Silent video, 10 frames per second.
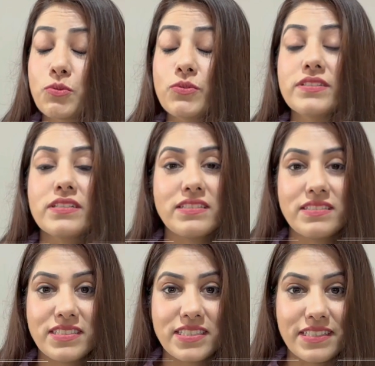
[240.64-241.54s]
don't
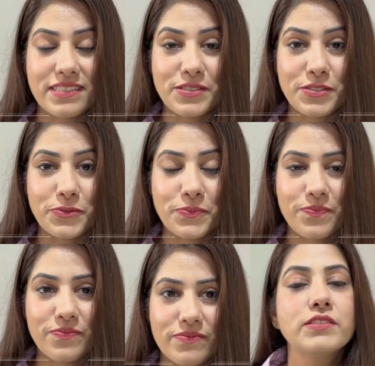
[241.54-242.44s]
understand you.
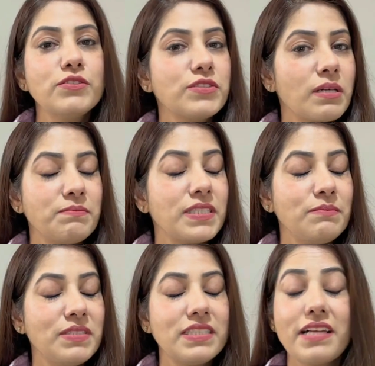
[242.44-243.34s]
So
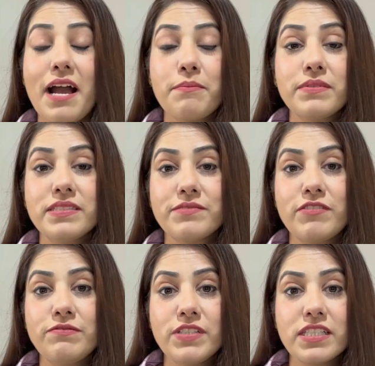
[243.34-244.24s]
sometimes it happens
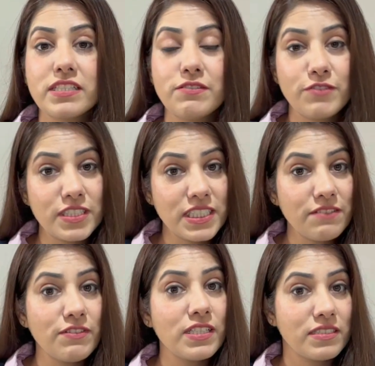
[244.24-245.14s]
when we are
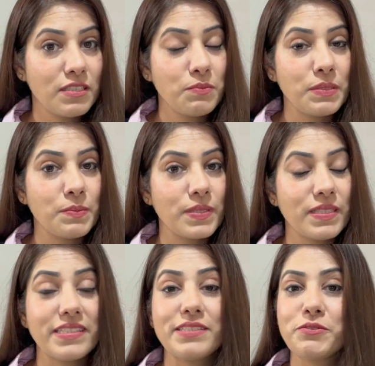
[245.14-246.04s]
conversing with other
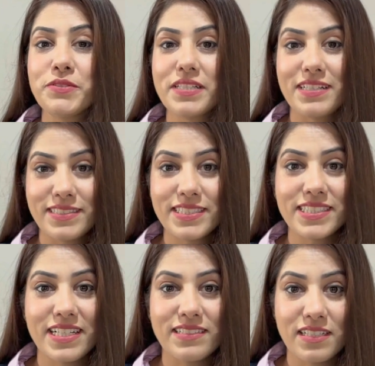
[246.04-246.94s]
people, they don't
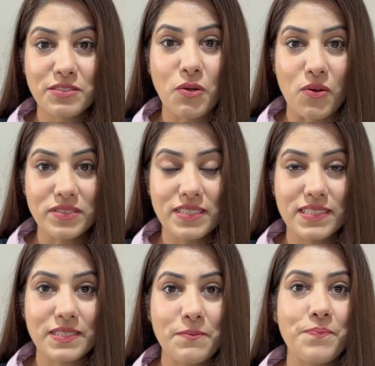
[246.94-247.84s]
understand our
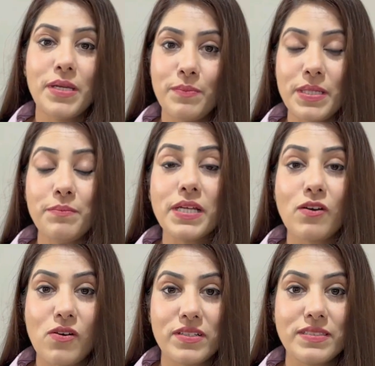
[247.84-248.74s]
thoughts. Maybe
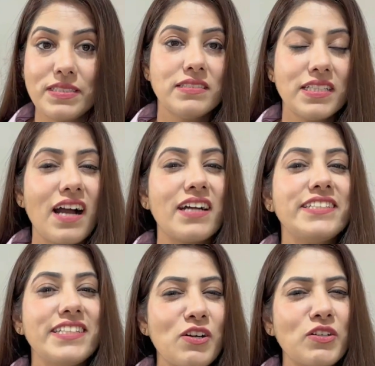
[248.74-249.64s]
because the
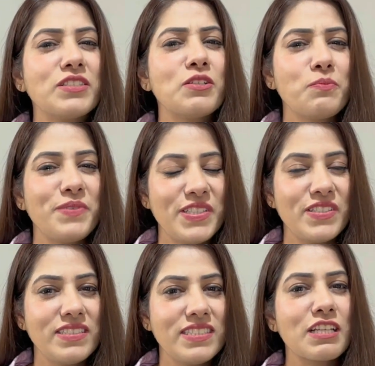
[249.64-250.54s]
idea or the
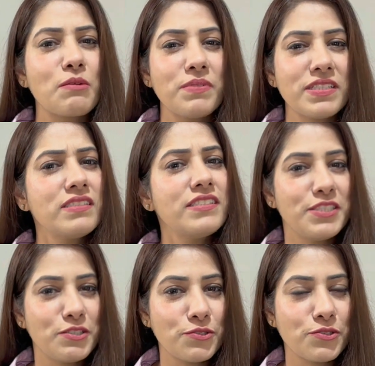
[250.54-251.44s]
opinion is completely
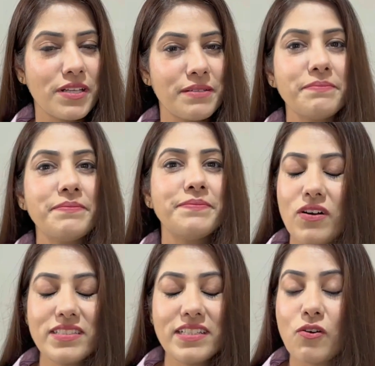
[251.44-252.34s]
new to them,
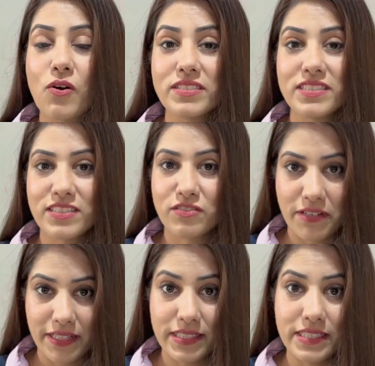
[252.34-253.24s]
or they got
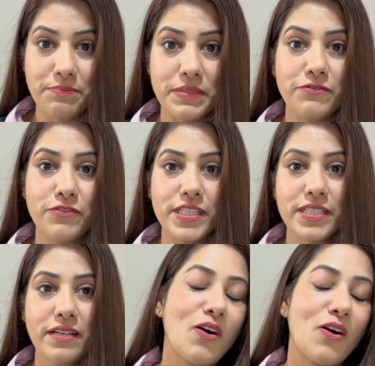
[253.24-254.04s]
distracted midway,